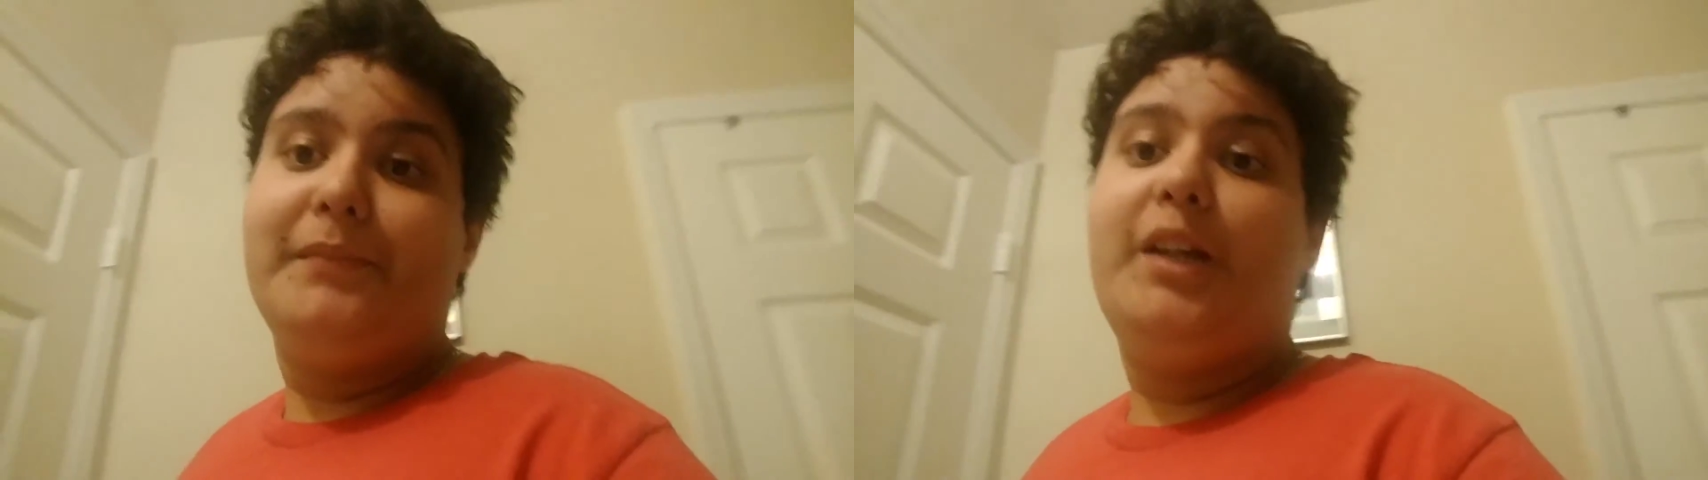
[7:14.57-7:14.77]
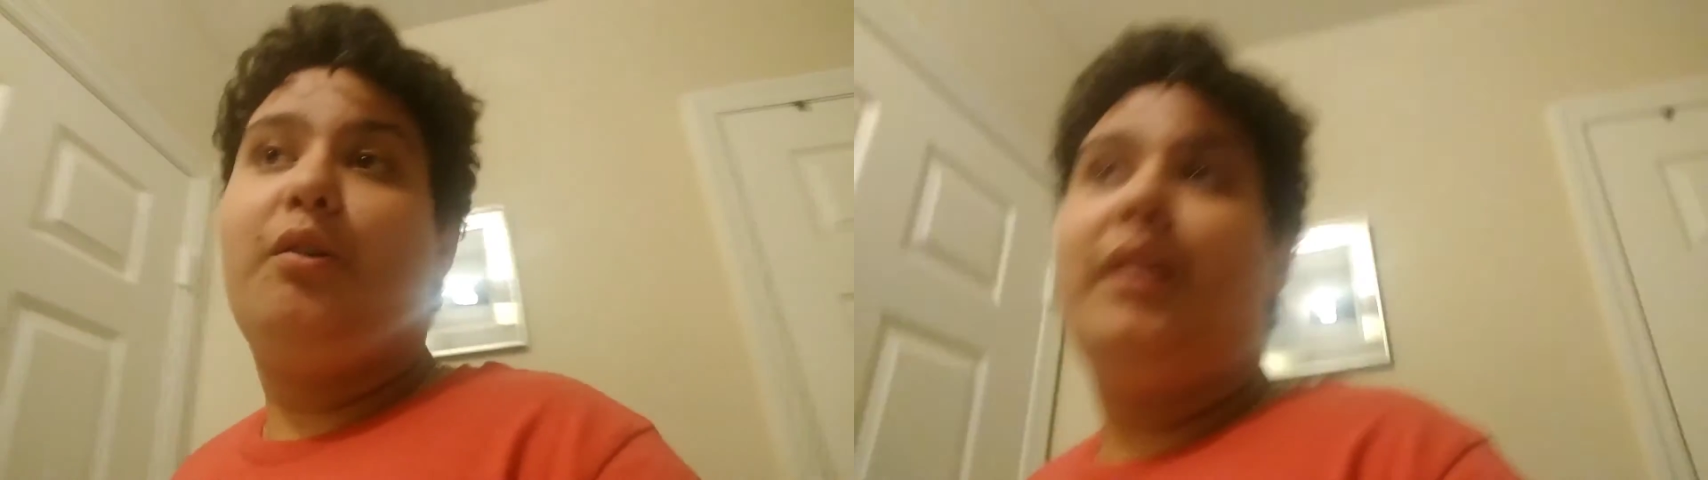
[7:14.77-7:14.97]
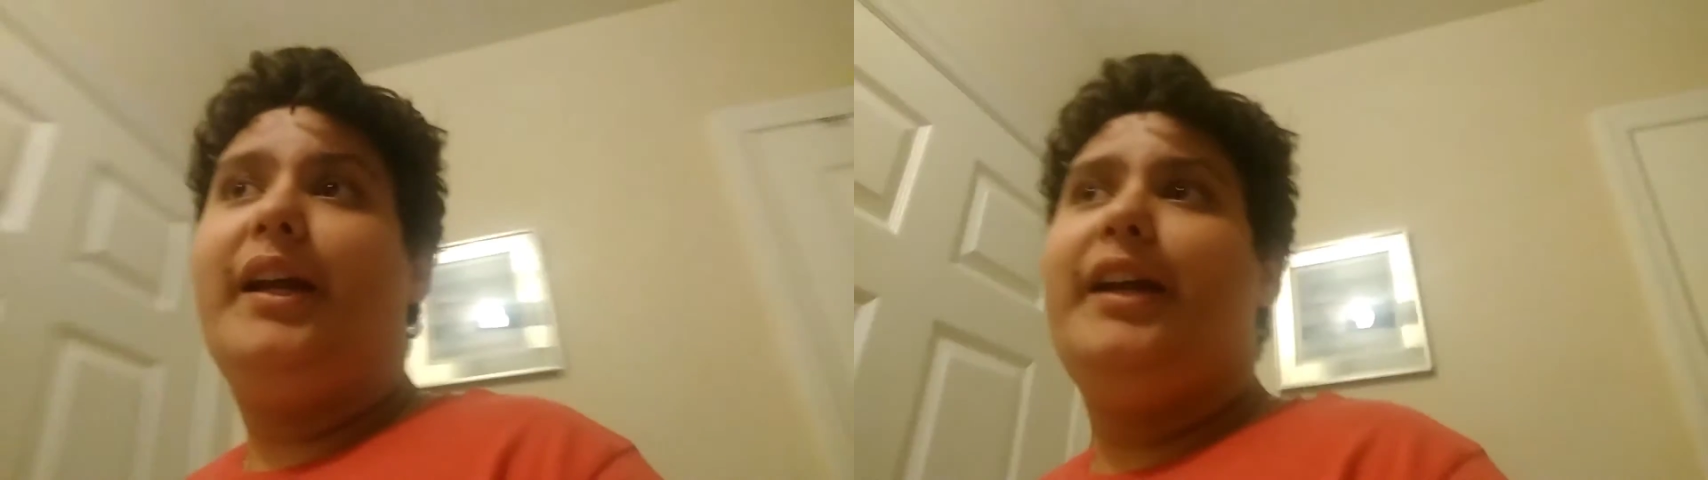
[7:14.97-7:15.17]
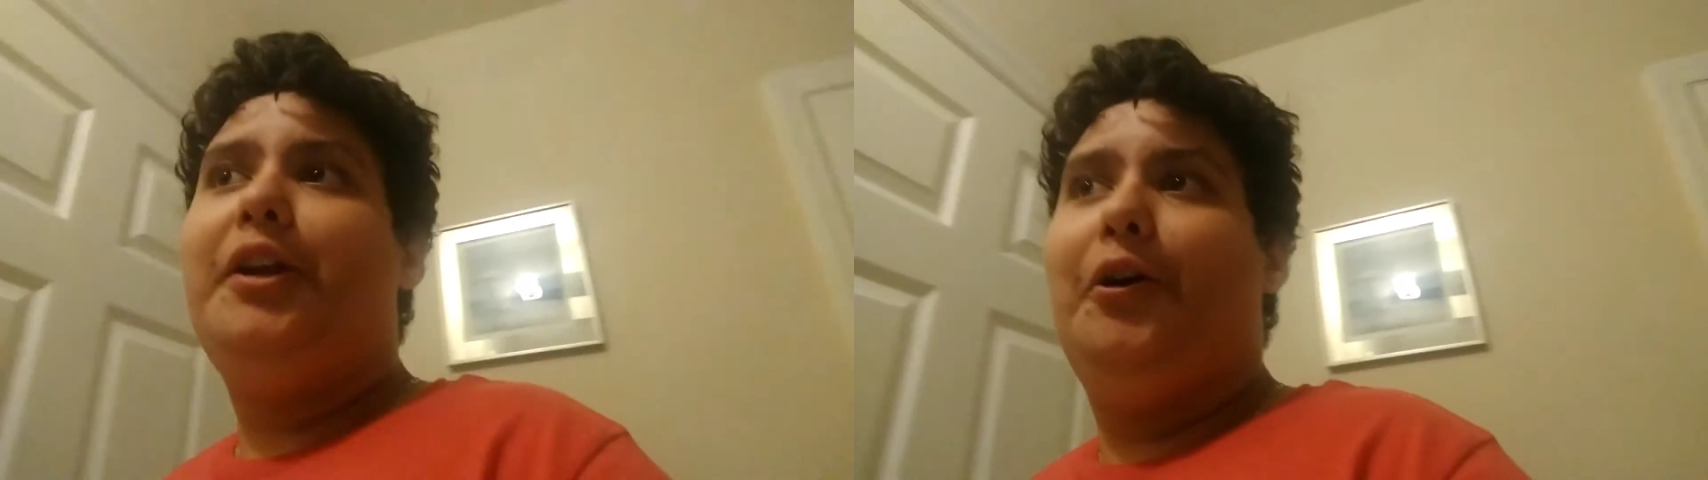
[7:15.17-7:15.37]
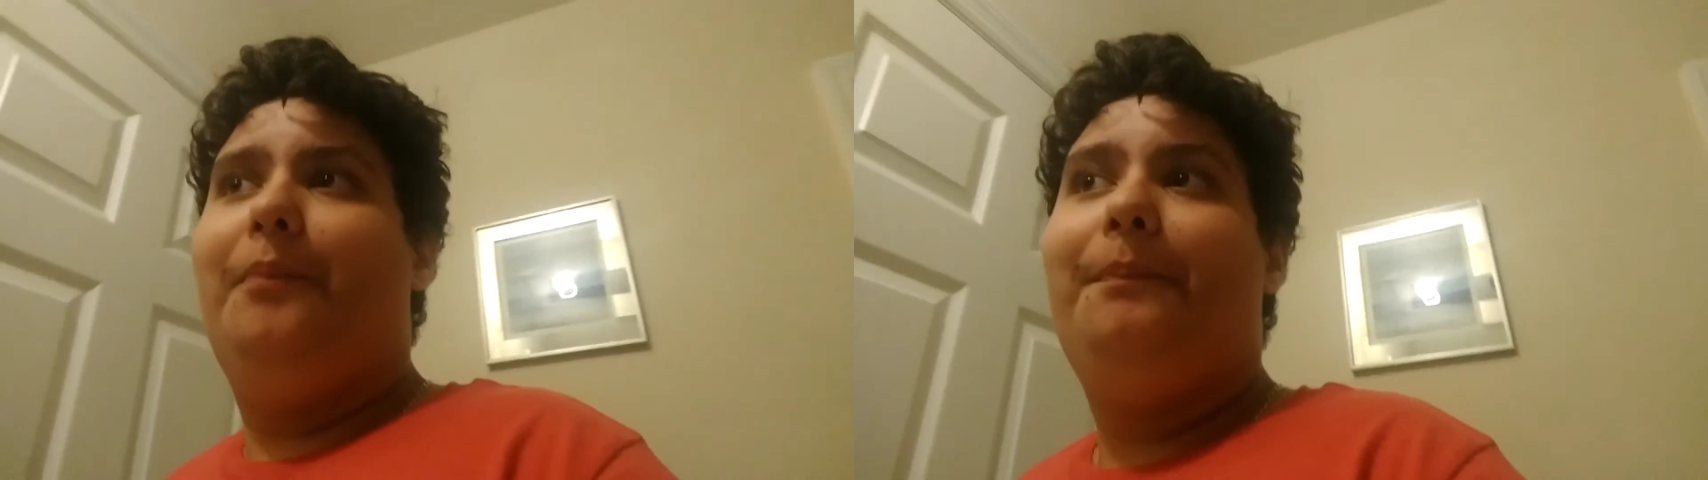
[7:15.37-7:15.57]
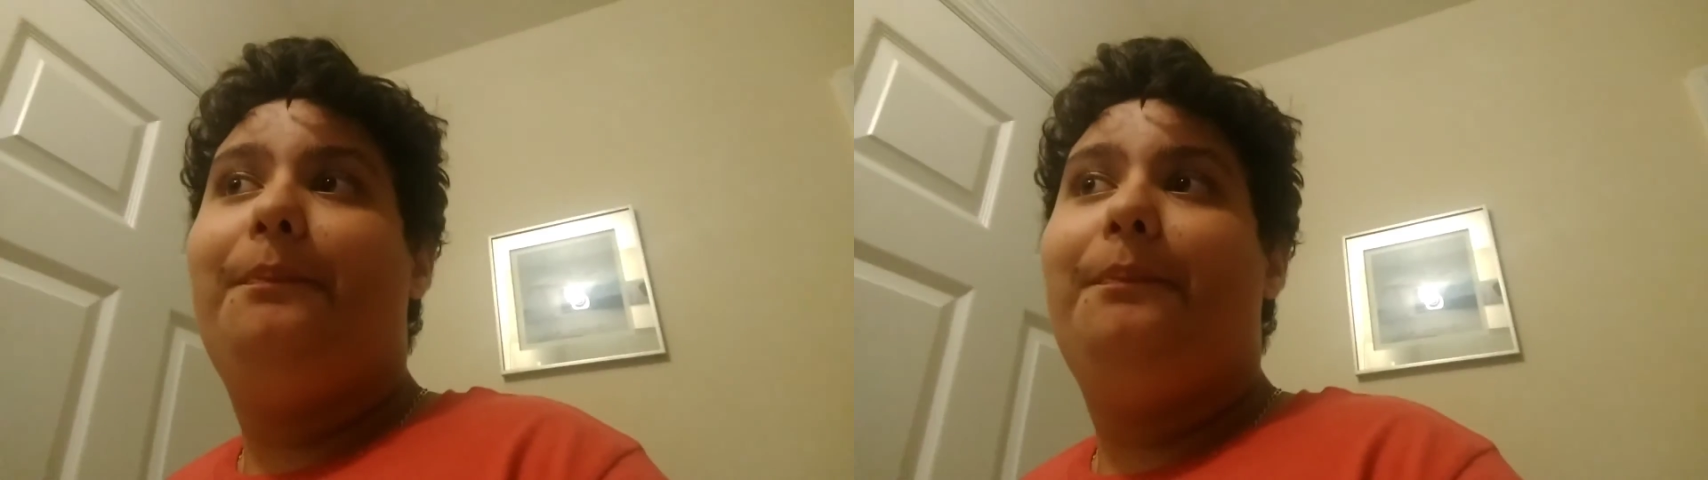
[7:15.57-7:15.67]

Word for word: in Orlando,